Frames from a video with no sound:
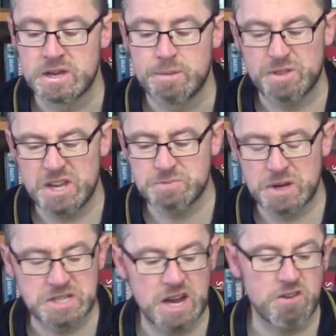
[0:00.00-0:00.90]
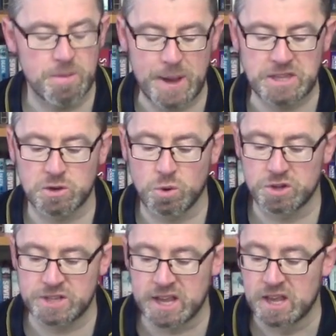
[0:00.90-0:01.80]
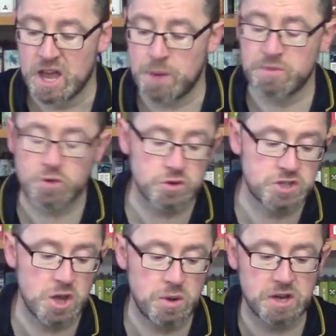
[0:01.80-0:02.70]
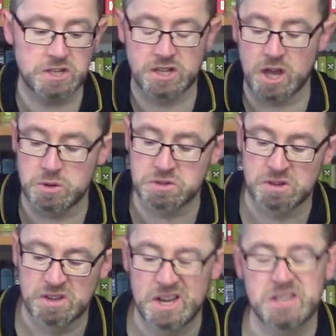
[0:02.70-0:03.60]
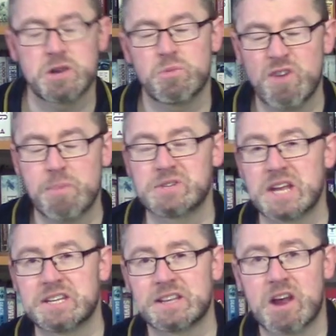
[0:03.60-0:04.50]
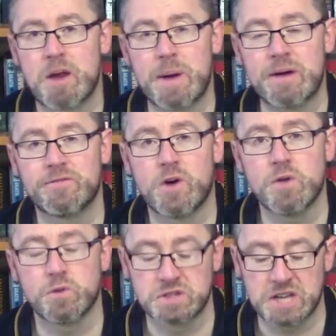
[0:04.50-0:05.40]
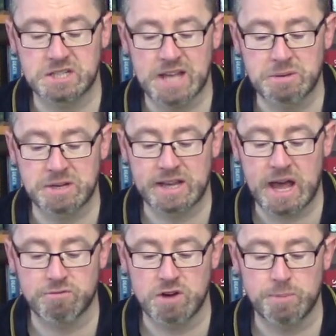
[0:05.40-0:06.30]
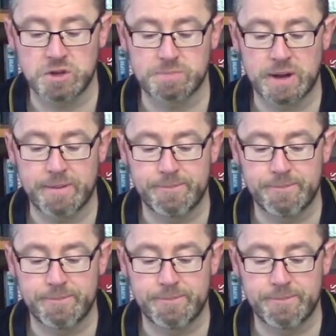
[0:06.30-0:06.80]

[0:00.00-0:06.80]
But these ones here are the better quality, and we've got 2 units of those, so we're representing there about 5,000 or 6,000 cavalry possibly.